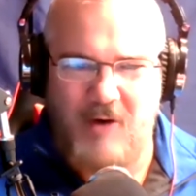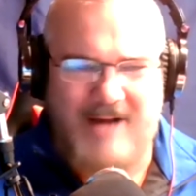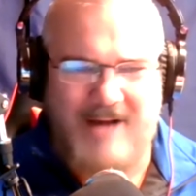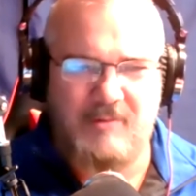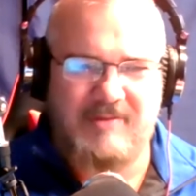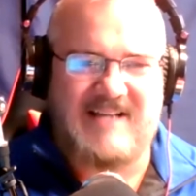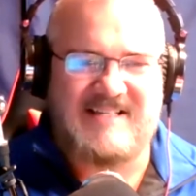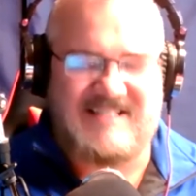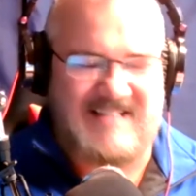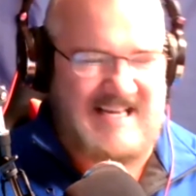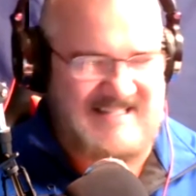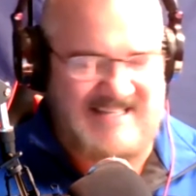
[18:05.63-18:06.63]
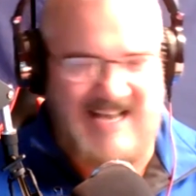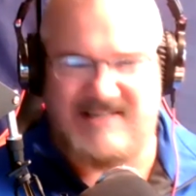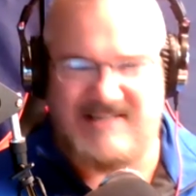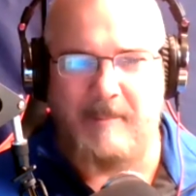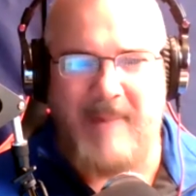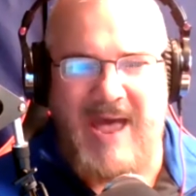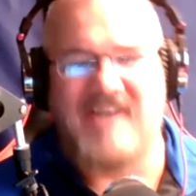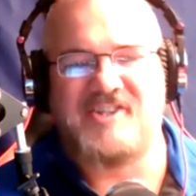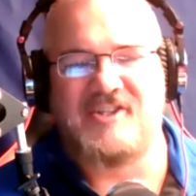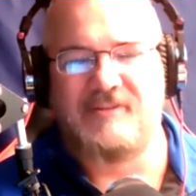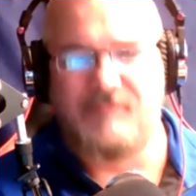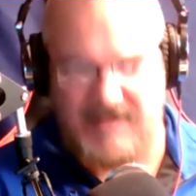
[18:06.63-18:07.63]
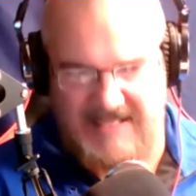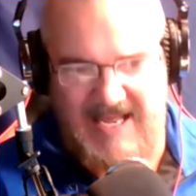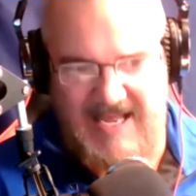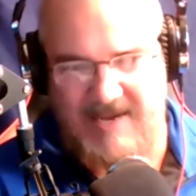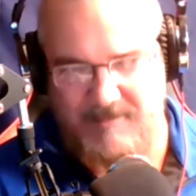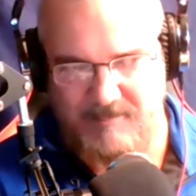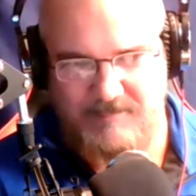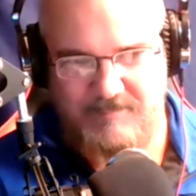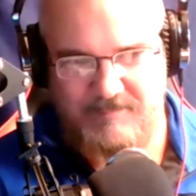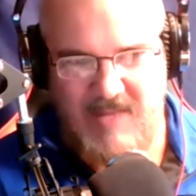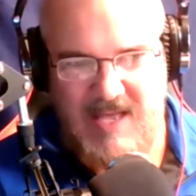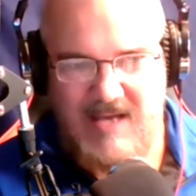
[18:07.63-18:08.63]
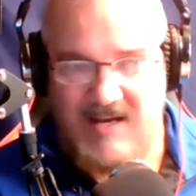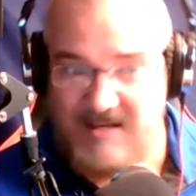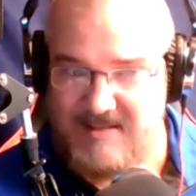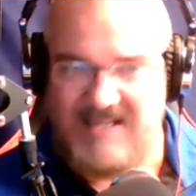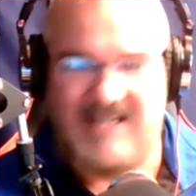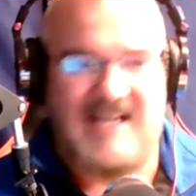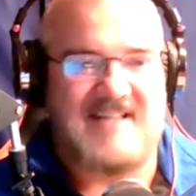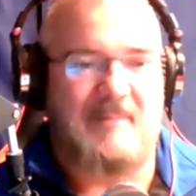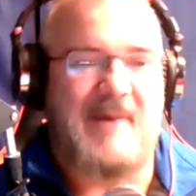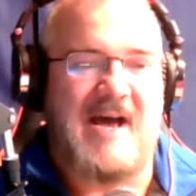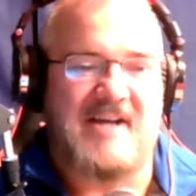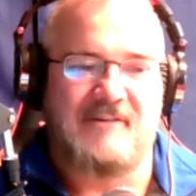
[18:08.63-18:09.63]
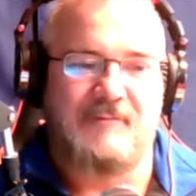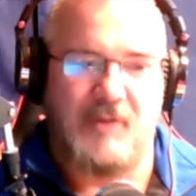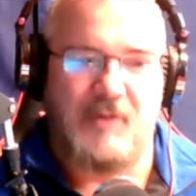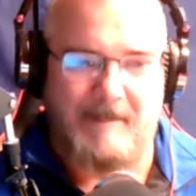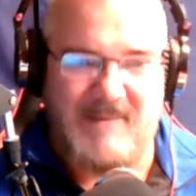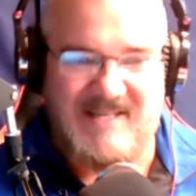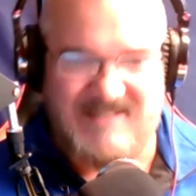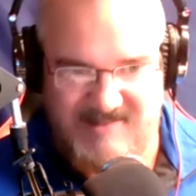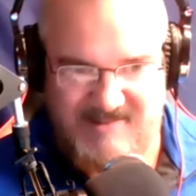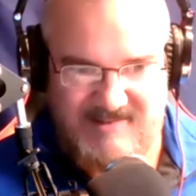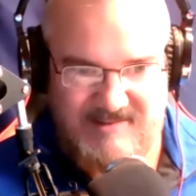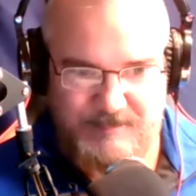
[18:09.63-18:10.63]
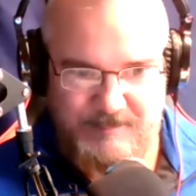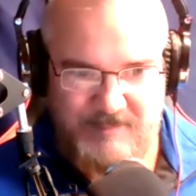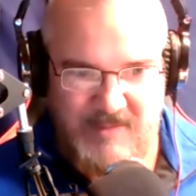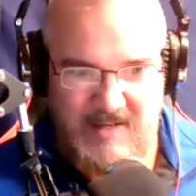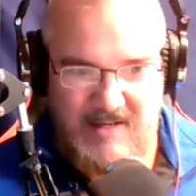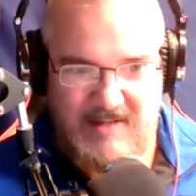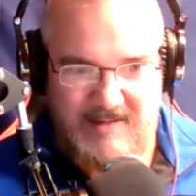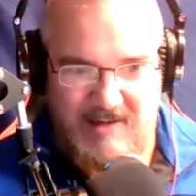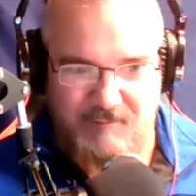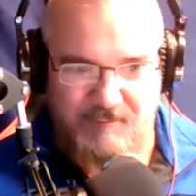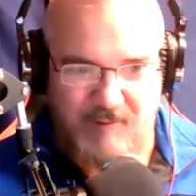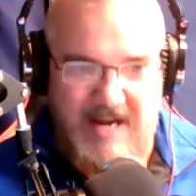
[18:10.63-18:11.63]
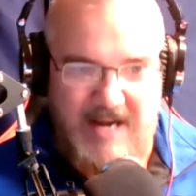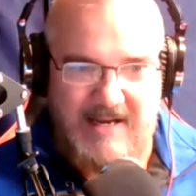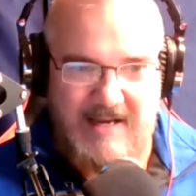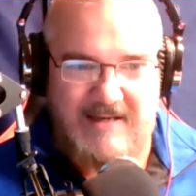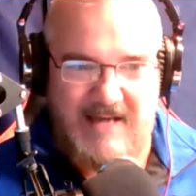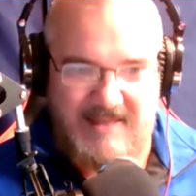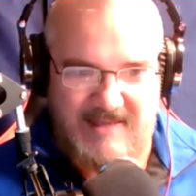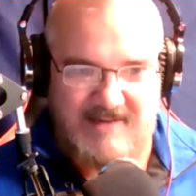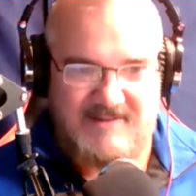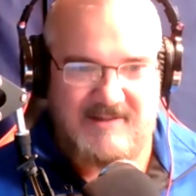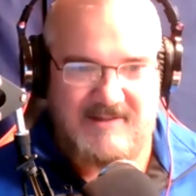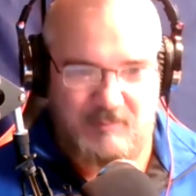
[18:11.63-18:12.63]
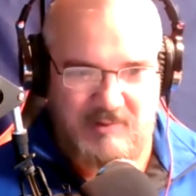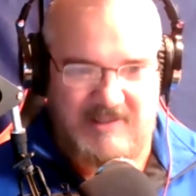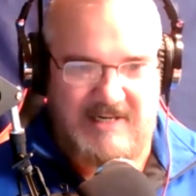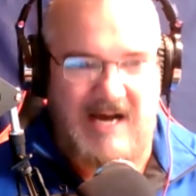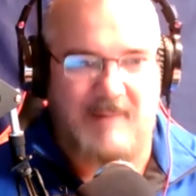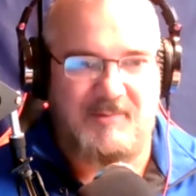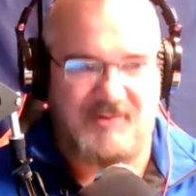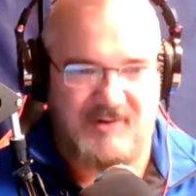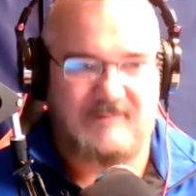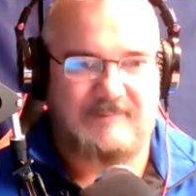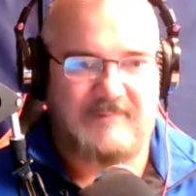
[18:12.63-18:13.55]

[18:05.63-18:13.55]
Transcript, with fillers: I don't think Stacy has a passion for the game. I think he has a passion for the business. Now Frank, I think, is a complete opposite.